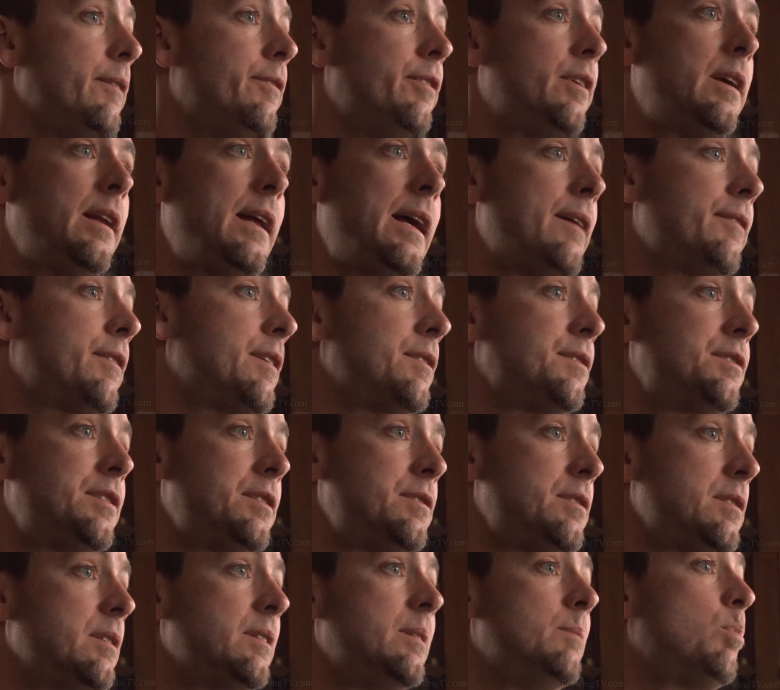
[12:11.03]
If you're going to have
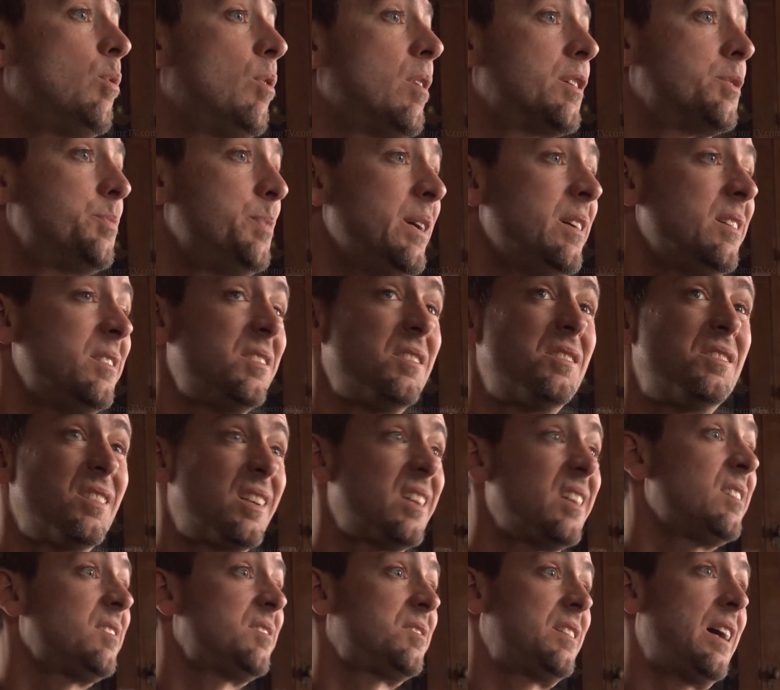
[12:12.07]
consistently poor experiences, you
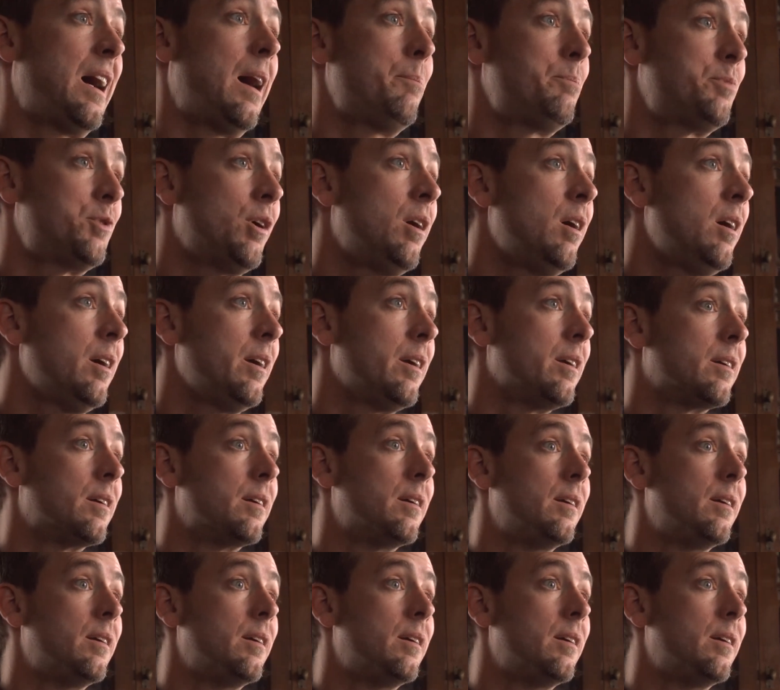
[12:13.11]
got to stop trying.